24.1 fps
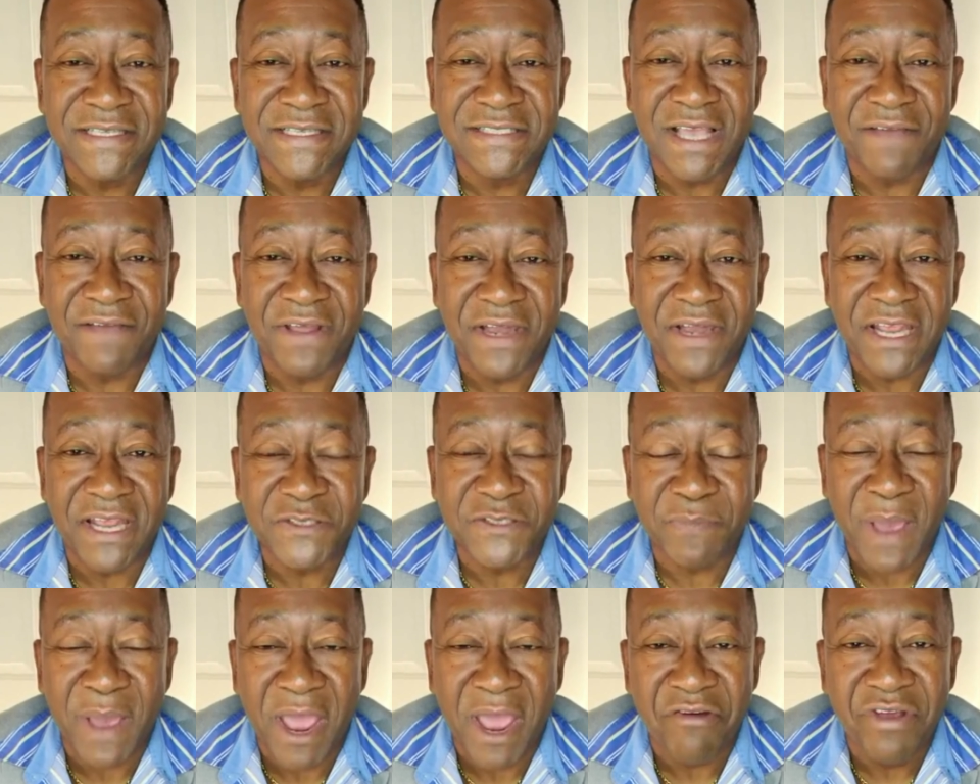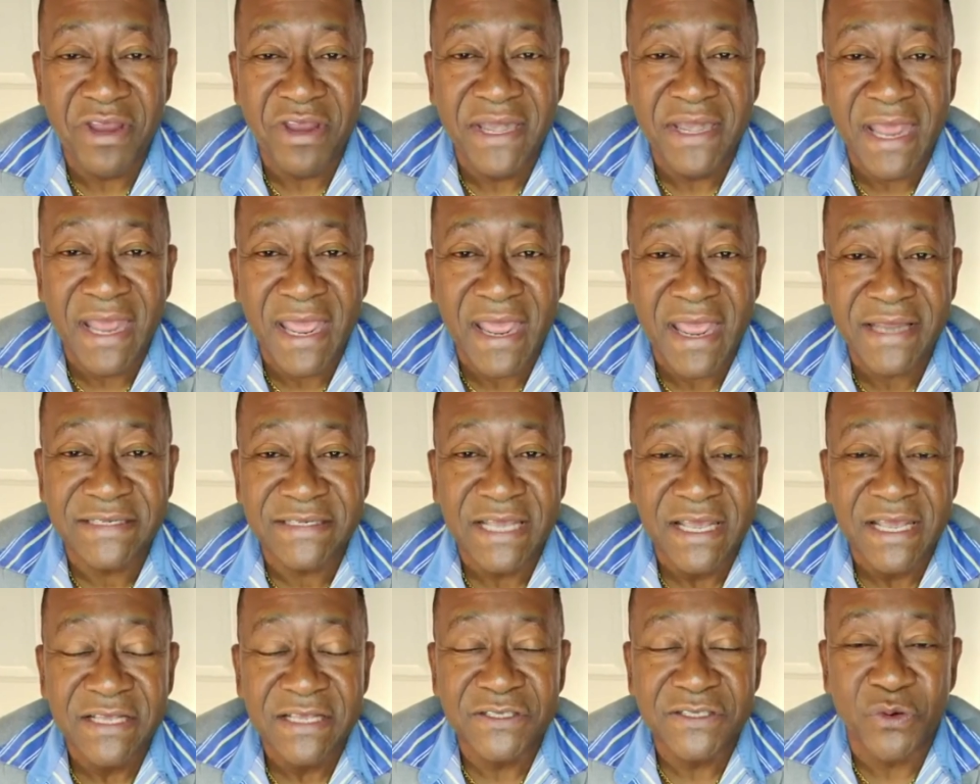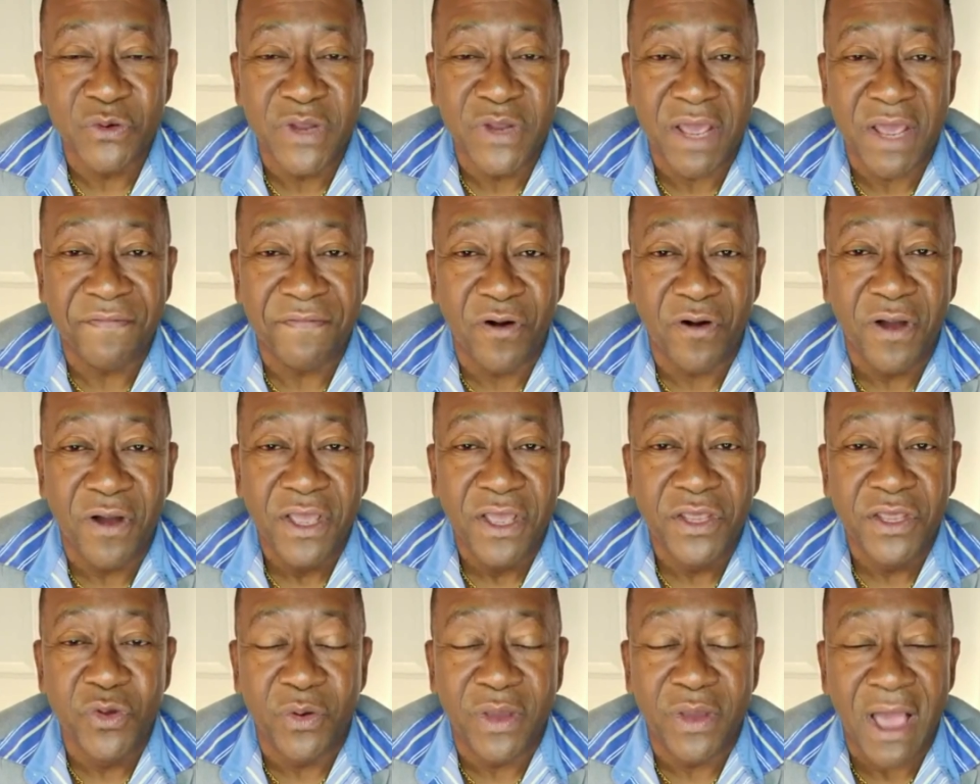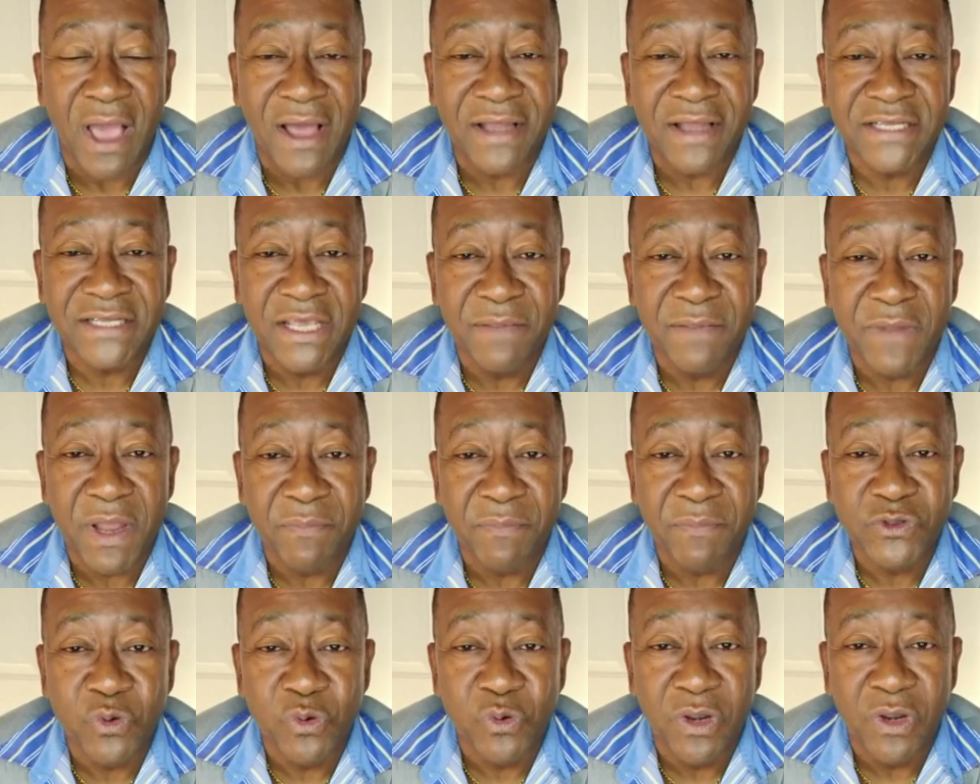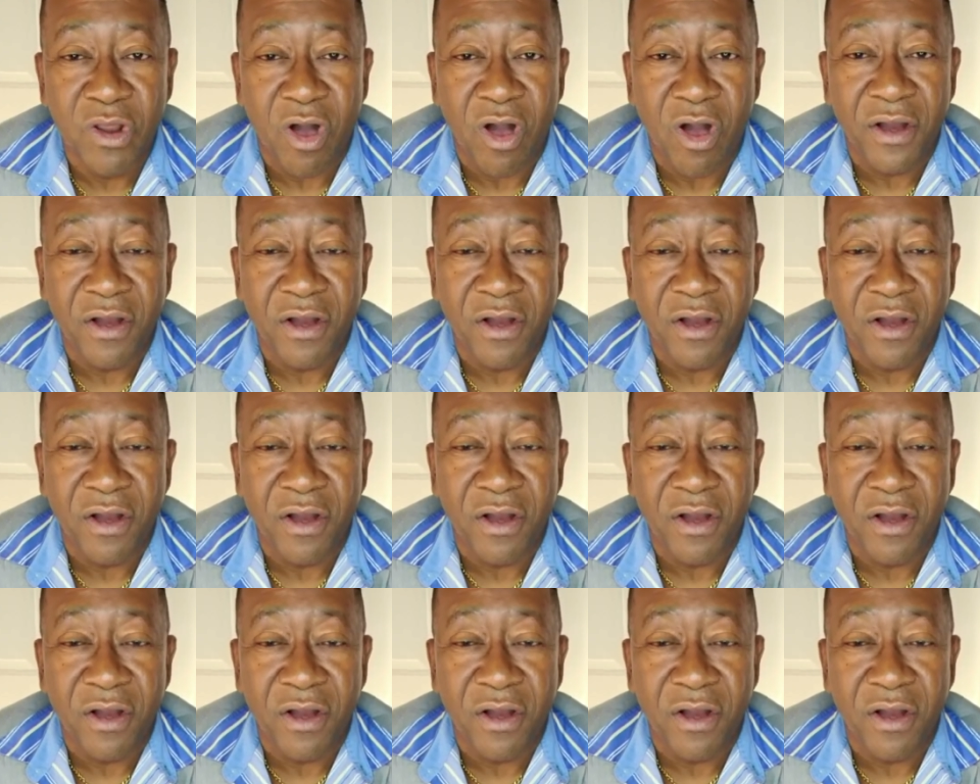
have an expiry date, so therefore you can't keep them too long,